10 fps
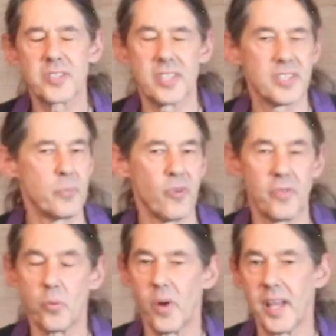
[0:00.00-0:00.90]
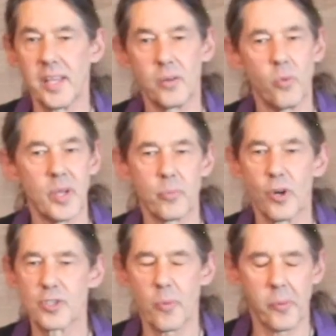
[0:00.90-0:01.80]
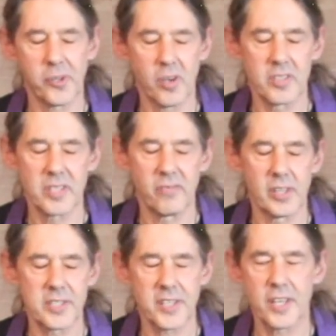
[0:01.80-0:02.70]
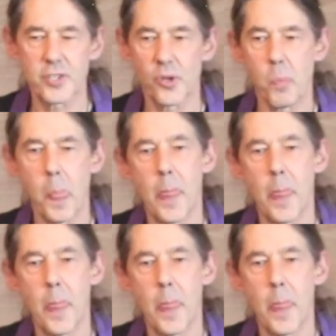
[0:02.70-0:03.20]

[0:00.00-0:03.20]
system of the way we approach what we call civilization.